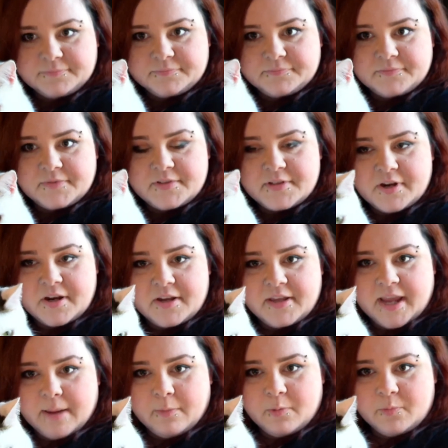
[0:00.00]
Sorry,
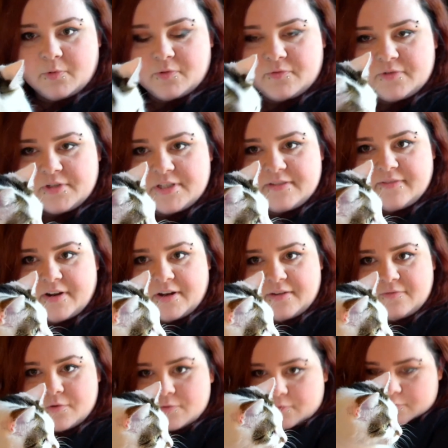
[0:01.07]
camera moved. She's very
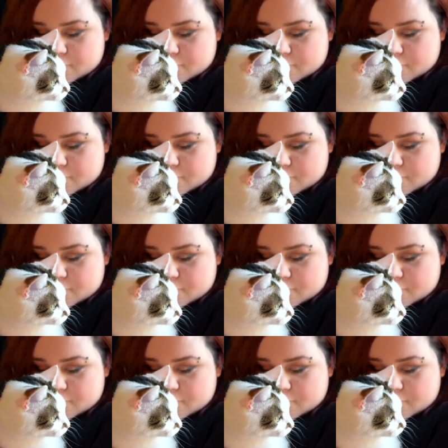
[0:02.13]
vocal.